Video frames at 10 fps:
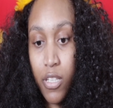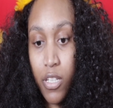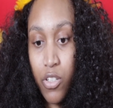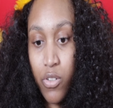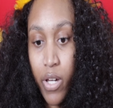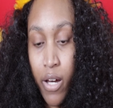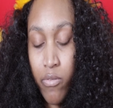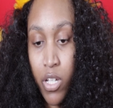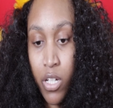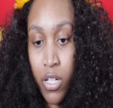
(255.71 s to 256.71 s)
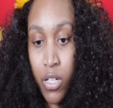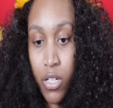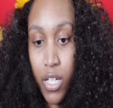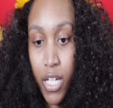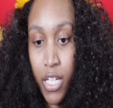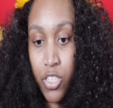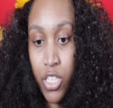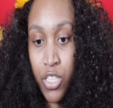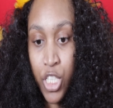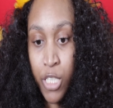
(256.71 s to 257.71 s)
Then you have the
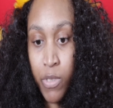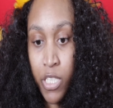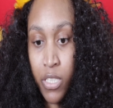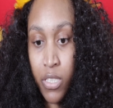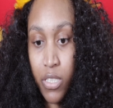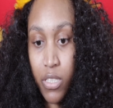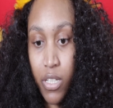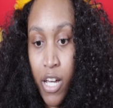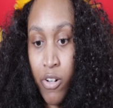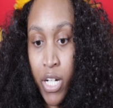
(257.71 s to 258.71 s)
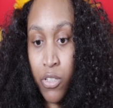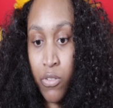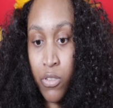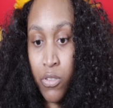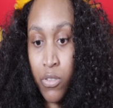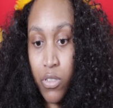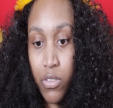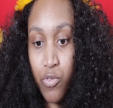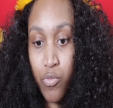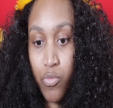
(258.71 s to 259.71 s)
ancient Egyptians, Al-Andalus,
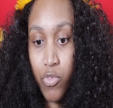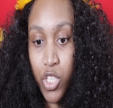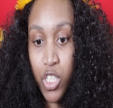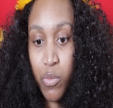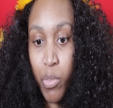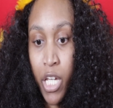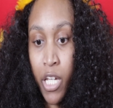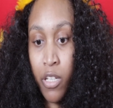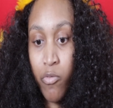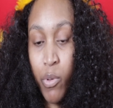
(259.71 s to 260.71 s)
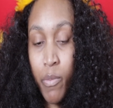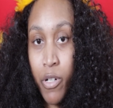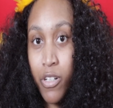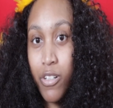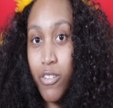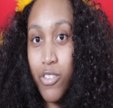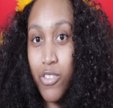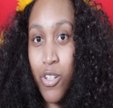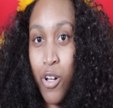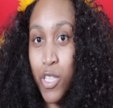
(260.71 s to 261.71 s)
which is Spain. Remember, you
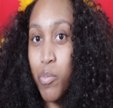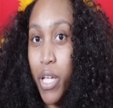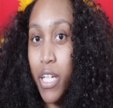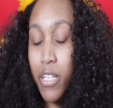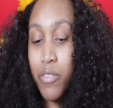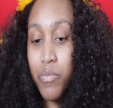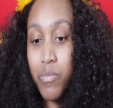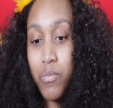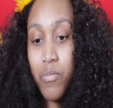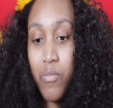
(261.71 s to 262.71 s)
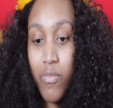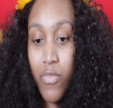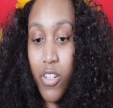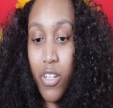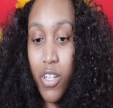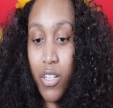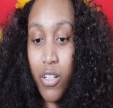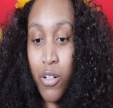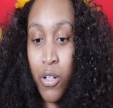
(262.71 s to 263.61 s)
saw Spain, and